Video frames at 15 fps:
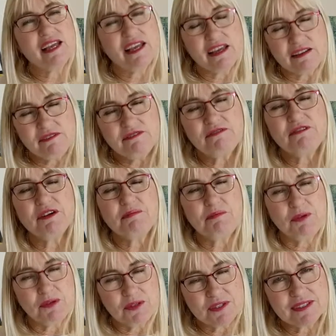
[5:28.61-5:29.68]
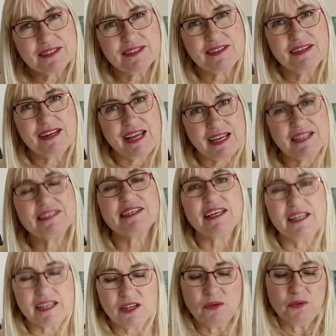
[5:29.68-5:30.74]
every person as
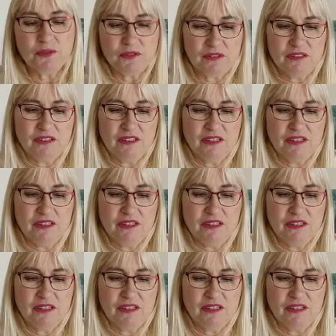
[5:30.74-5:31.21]
equal,